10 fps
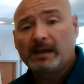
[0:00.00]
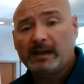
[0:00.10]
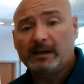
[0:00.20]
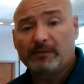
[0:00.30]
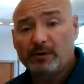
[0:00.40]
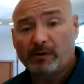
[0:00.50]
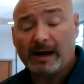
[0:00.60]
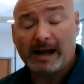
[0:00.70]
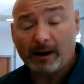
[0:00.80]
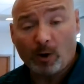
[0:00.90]
If you're
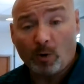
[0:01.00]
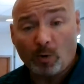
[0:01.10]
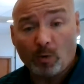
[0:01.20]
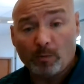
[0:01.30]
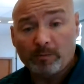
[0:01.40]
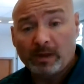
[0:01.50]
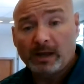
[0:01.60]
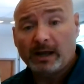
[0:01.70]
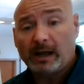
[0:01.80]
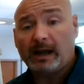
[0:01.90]
at home
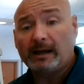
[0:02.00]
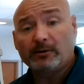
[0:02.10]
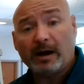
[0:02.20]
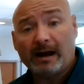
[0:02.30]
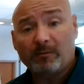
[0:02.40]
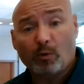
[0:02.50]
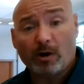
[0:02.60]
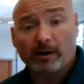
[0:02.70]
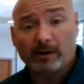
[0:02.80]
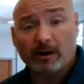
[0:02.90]
and you have
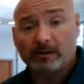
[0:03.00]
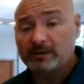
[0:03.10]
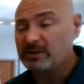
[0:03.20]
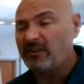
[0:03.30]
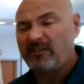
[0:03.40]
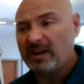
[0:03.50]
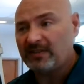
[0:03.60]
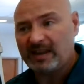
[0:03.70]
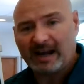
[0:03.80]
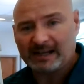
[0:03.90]
watercolors,
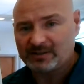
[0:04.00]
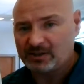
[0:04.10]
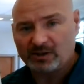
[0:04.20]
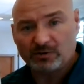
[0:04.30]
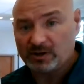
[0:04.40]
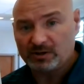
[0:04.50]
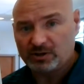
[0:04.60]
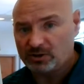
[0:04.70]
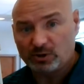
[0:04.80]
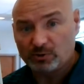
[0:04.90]
fantastic. You can
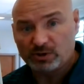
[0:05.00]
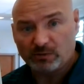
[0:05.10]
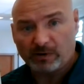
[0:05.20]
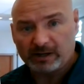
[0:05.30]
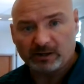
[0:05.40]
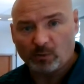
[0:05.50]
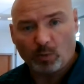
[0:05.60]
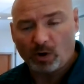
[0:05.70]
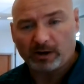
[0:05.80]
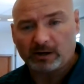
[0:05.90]
just use the regular
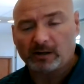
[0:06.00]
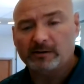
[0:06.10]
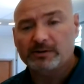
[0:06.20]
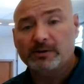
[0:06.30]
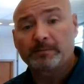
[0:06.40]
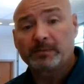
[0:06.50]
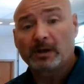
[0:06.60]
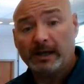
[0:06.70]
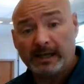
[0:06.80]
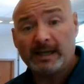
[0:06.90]
watercolors.
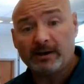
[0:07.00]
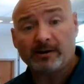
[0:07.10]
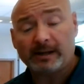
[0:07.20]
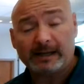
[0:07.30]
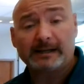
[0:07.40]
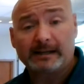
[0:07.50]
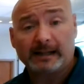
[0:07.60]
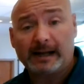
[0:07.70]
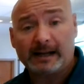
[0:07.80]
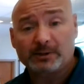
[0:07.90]
Here in
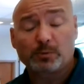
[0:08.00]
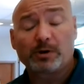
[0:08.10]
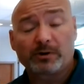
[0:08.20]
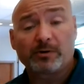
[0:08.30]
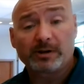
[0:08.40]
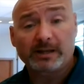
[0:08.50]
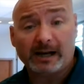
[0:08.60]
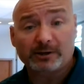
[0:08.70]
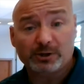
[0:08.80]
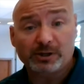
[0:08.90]
class, we're going to
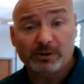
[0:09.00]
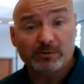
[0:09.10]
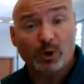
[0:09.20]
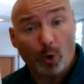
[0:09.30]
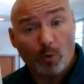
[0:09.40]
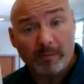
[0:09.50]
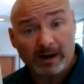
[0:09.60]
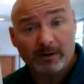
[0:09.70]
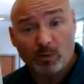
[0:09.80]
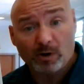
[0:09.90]
actually use
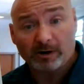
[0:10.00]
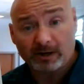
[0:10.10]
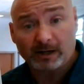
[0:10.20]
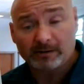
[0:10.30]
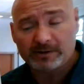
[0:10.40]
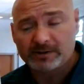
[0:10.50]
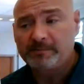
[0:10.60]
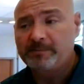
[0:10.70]
homemade watercolors.